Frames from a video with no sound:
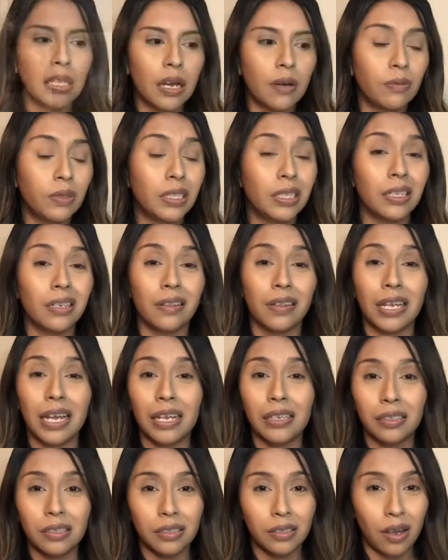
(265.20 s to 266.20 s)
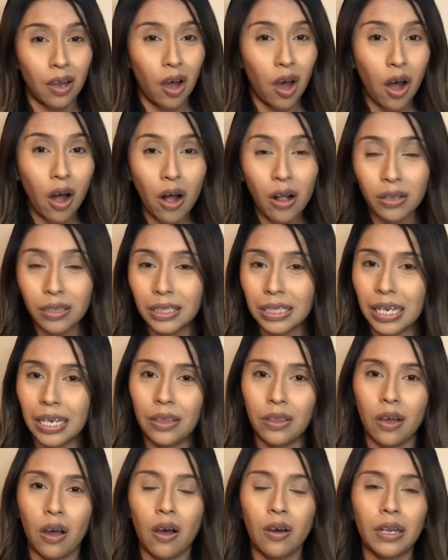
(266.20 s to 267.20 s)
was gonna last all day
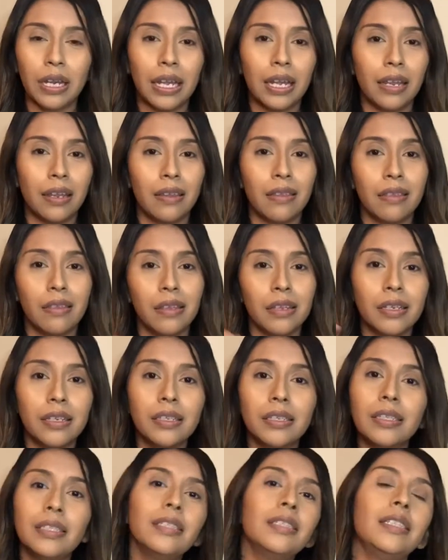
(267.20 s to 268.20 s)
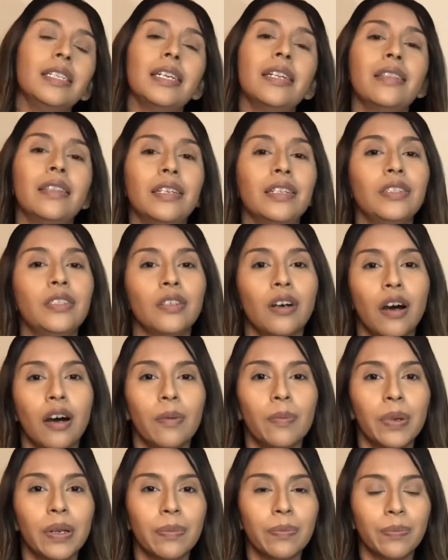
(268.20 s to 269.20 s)
long, and this did the
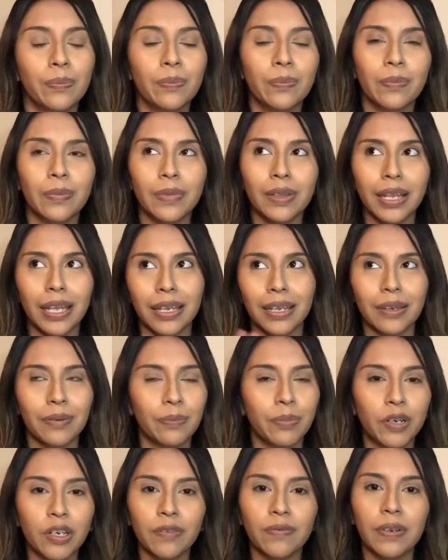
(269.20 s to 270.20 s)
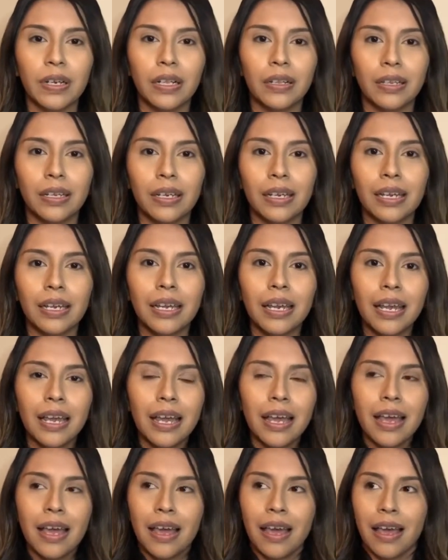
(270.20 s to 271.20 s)
job like perfectly
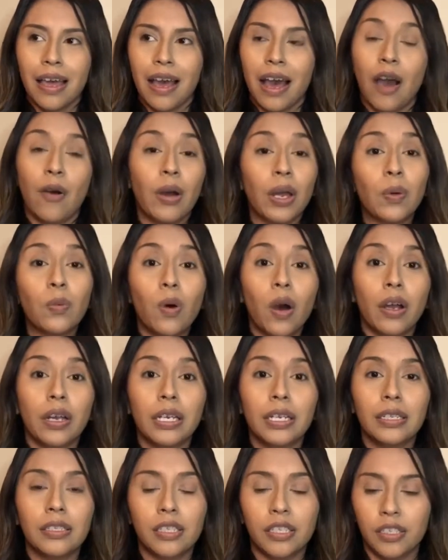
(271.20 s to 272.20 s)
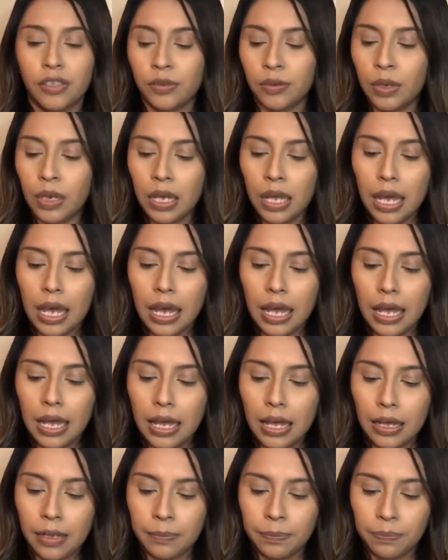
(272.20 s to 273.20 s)
how I wanted to.
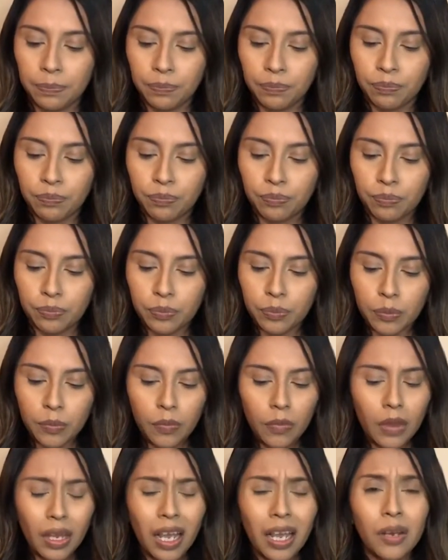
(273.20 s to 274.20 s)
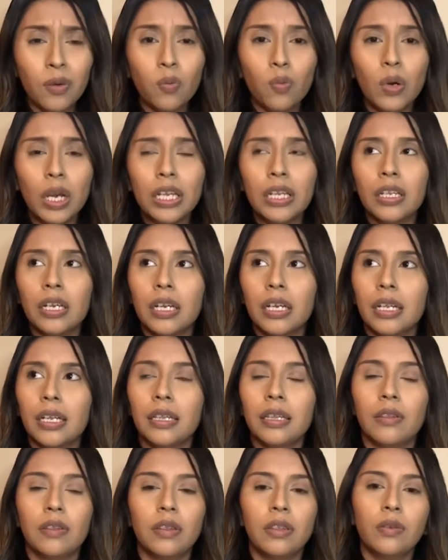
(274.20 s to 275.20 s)
And when
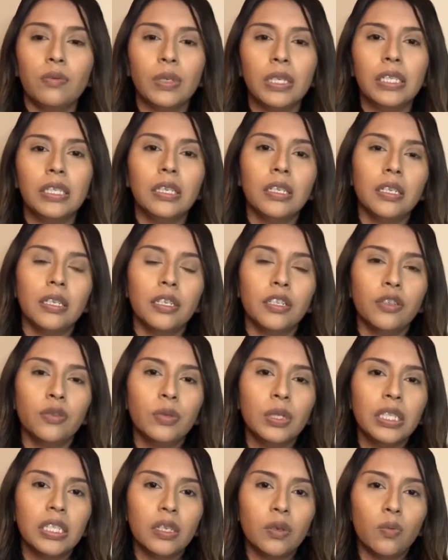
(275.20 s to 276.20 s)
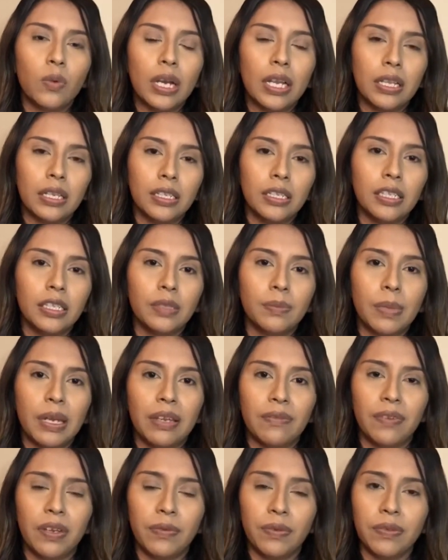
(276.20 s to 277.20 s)
another reason why this is my
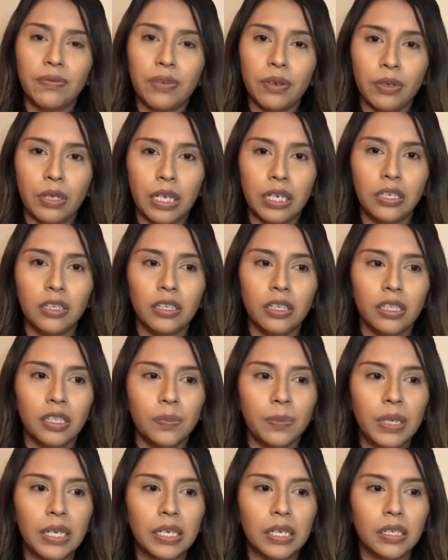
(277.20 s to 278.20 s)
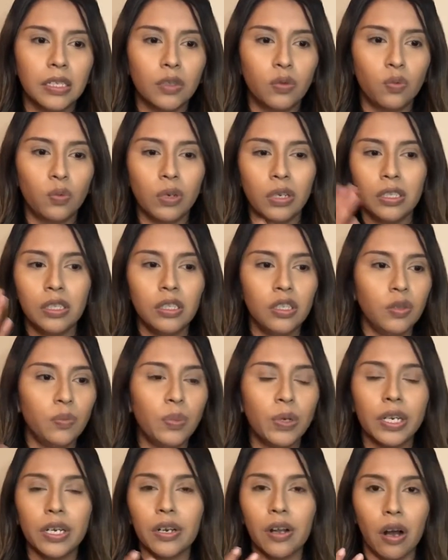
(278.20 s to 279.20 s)
favorite foundation, it's because once you
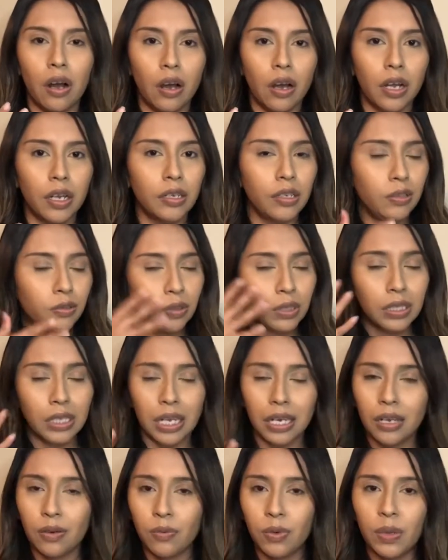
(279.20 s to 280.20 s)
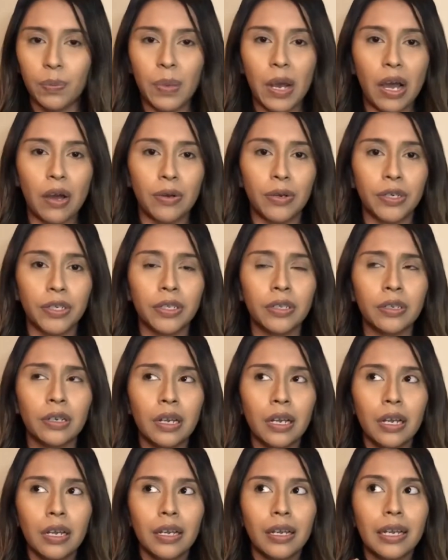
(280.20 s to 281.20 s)
put it on, you set it with powder,
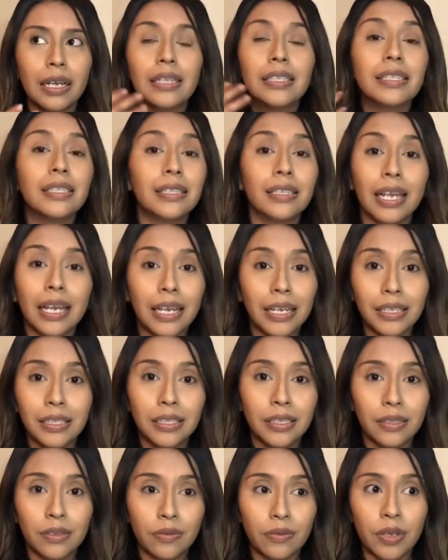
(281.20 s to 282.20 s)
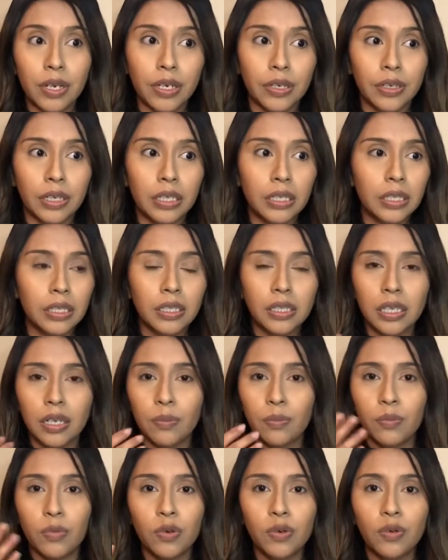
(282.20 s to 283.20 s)
it stays there, it
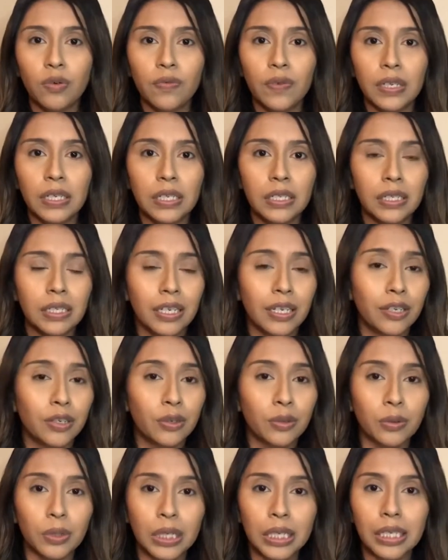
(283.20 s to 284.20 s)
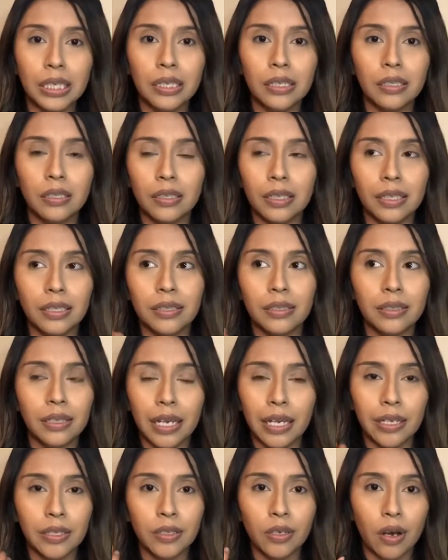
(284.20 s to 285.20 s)
doesn't move, it doesn't crease, it
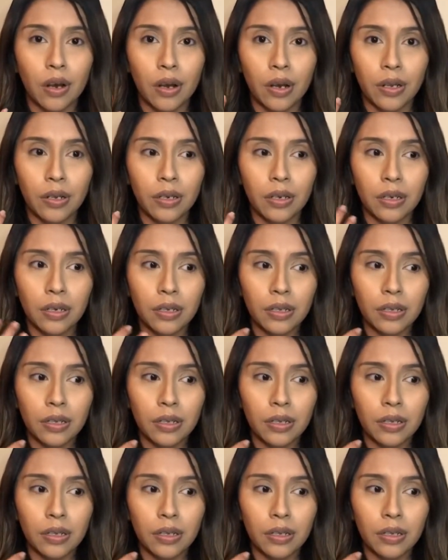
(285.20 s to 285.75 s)
stays on